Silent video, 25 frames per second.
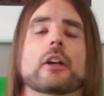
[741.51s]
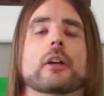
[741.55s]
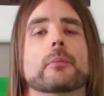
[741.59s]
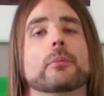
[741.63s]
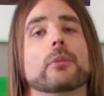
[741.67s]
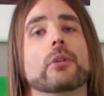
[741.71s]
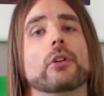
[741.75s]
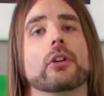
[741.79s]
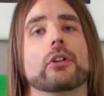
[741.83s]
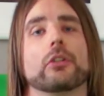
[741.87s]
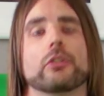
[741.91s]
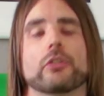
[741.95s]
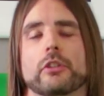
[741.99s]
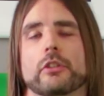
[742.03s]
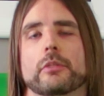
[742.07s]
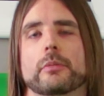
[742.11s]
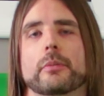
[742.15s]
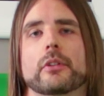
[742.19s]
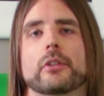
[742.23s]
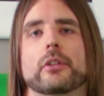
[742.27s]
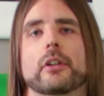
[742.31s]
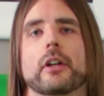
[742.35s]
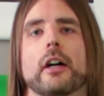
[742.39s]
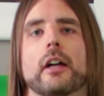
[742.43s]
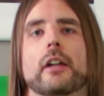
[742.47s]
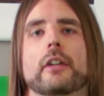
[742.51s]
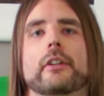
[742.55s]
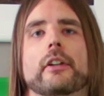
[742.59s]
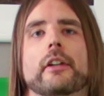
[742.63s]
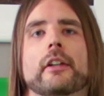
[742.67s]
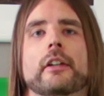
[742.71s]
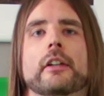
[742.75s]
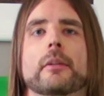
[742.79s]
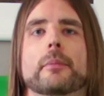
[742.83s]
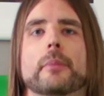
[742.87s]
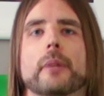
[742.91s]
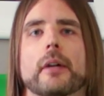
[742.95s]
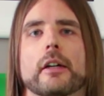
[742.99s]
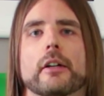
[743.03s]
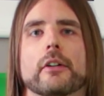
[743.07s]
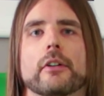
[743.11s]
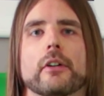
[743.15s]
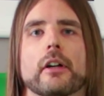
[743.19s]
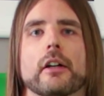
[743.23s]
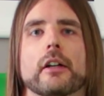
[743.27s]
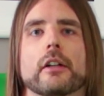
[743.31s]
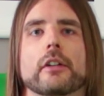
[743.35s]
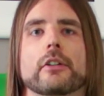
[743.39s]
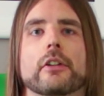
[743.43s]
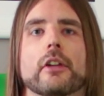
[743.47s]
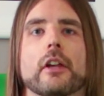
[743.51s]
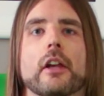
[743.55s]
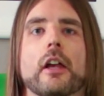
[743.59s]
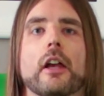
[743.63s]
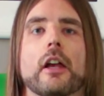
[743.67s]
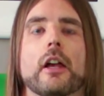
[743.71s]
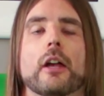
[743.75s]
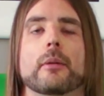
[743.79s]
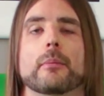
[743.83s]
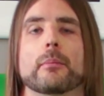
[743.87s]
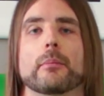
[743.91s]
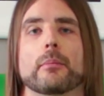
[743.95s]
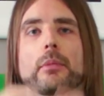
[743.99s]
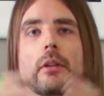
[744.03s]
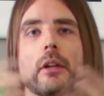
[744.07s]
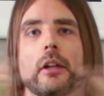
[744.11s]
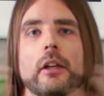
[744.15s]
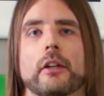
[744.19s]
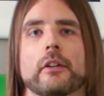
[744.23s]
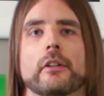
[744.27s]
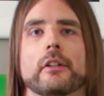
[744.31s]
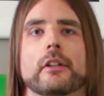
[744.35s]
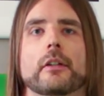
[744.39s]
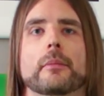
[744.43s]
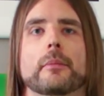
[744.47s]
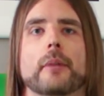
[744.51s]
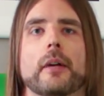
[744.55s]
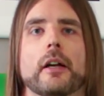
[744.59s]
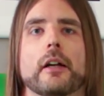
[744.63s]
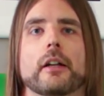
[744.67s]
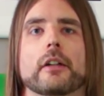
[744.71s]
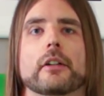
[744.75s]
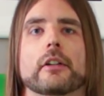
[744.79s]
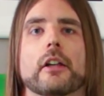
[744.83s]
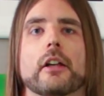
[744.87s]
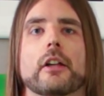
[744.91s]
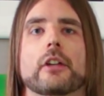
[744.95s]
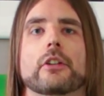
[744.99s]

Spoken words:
putting Christmas lights in the background and blurring them out